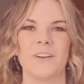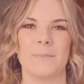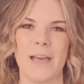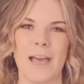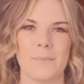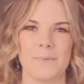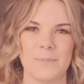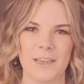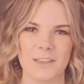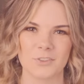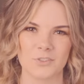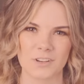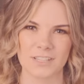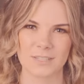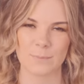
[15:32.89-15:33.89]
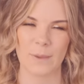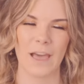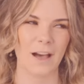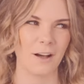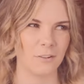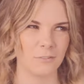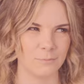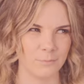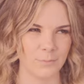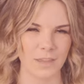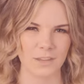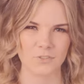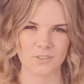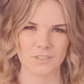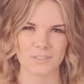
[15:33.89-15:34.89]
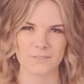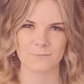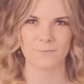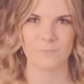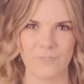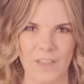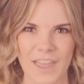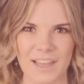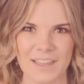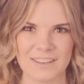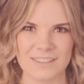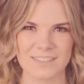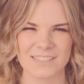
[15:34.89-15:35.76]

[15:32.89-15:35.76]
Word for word: I'm a happy Pegatrix pal, Pegatrix fan,